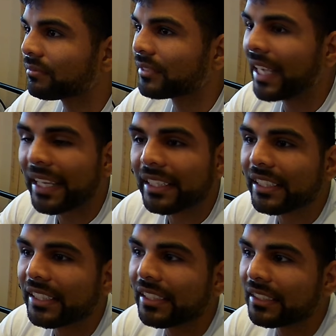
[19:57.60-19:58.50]

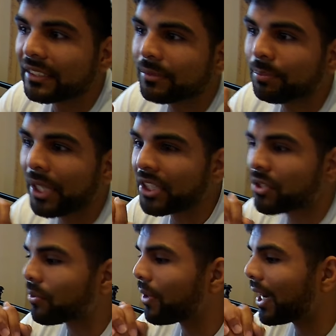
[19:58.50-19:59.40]
editing,
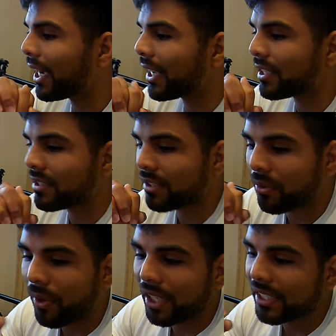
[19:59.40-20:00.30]
picture-wise, the
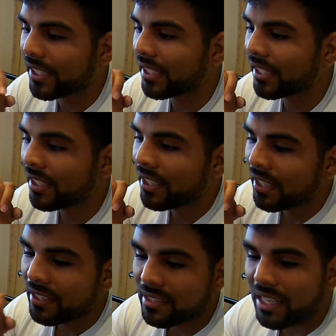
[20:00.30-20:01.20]
quality,
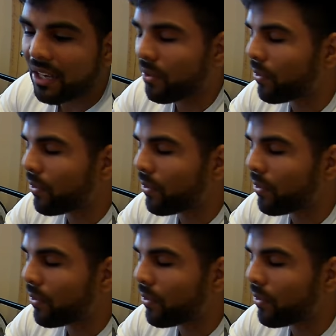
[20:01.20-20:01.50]
sound